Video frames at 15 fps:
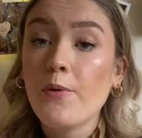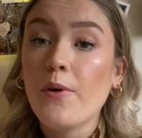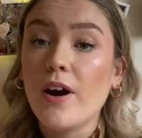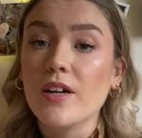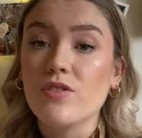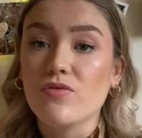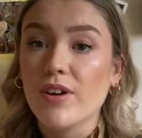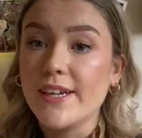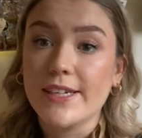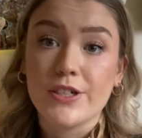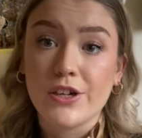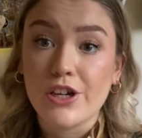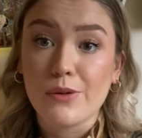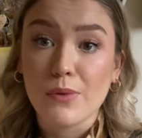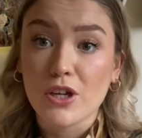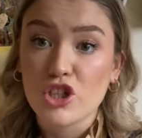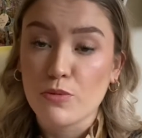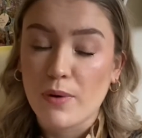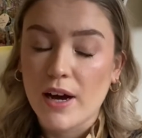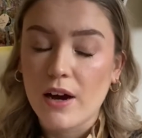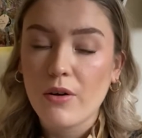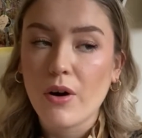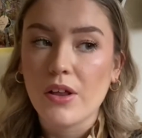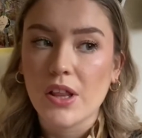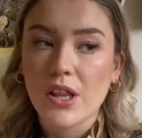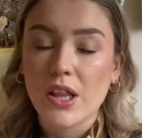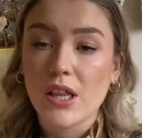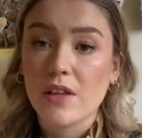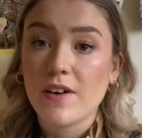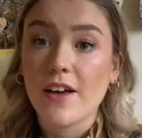I really don't know much about other
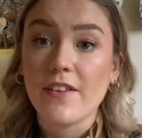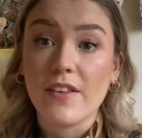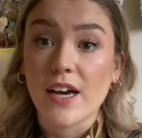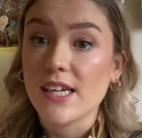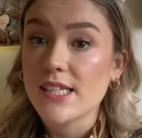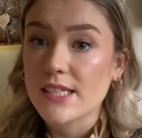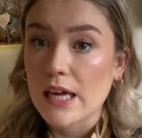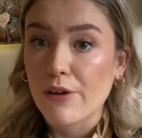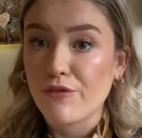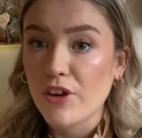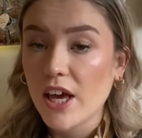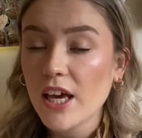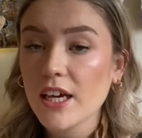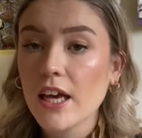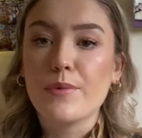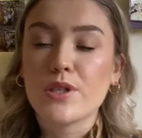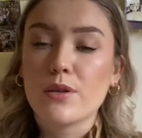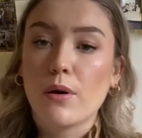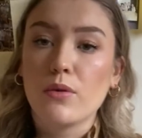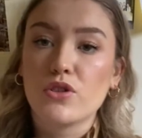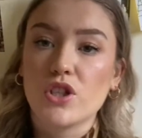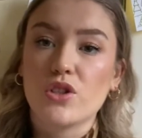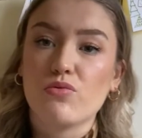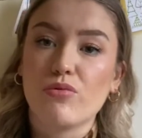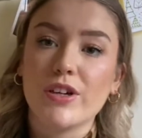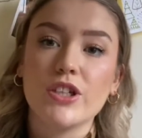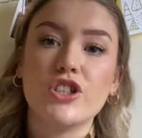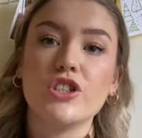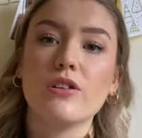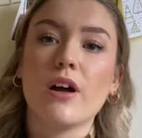than the fact that they're sapphic. So I'll just
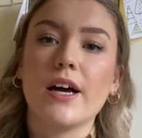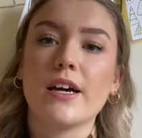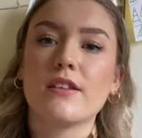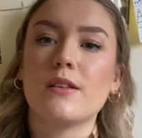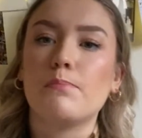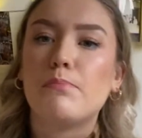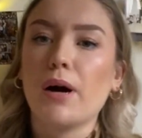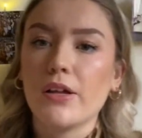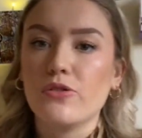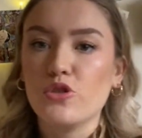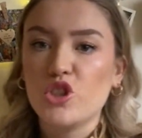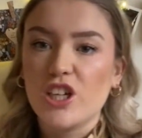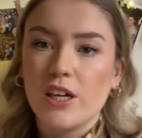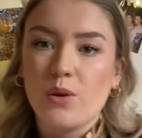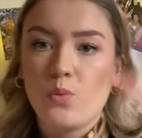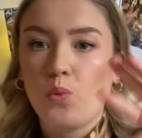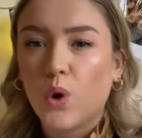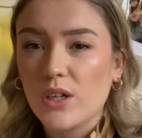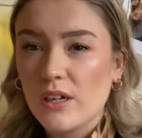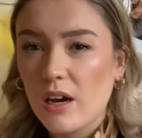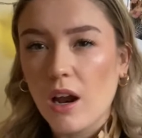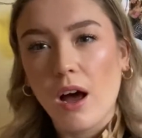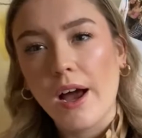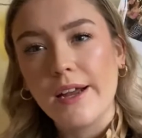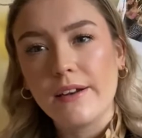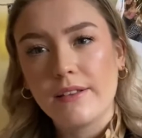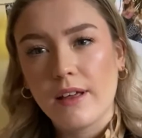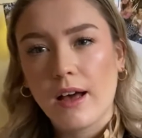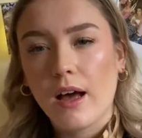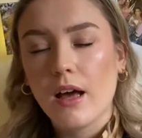read you like the punchy one line
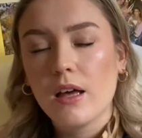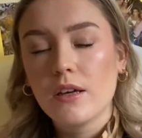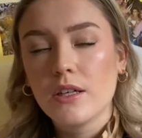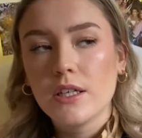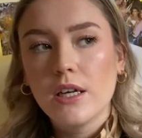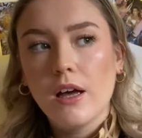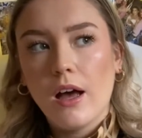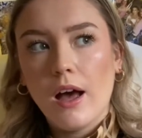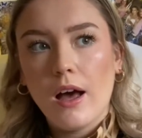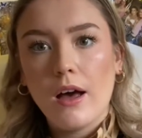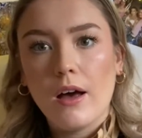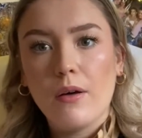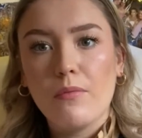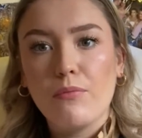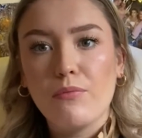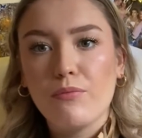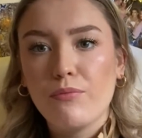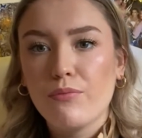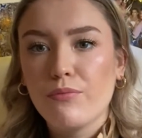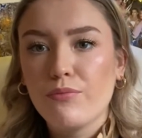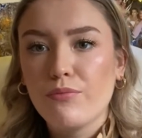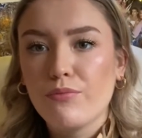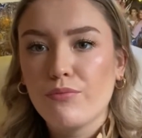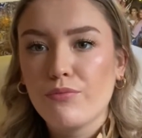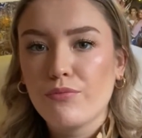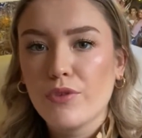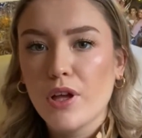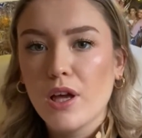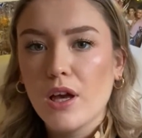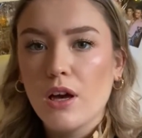that
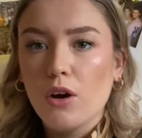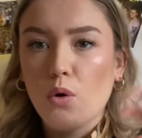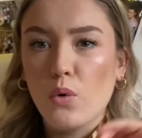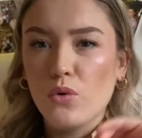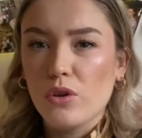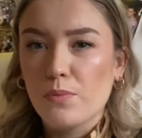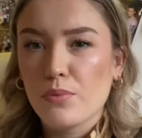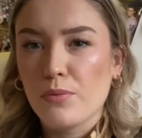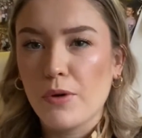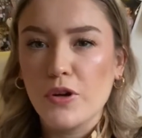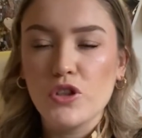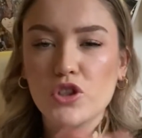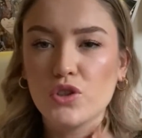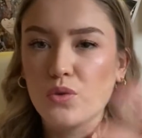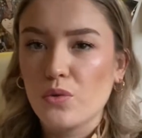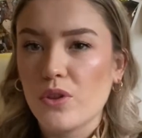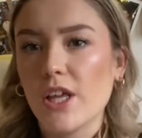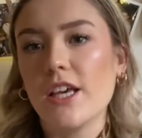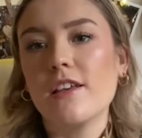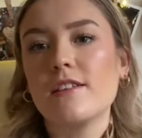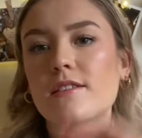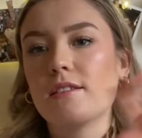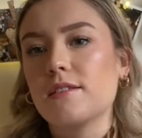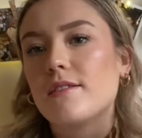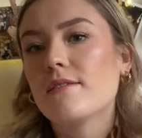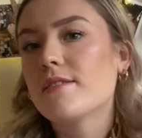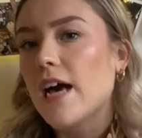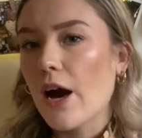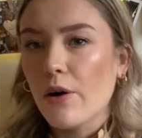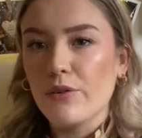all the promotional things
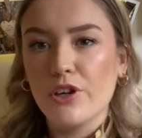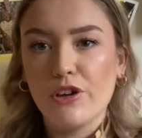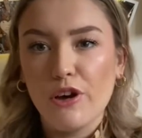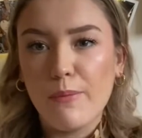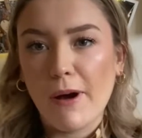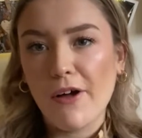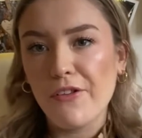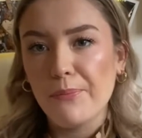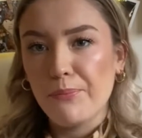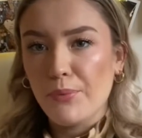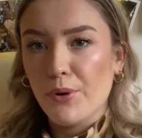tell you about the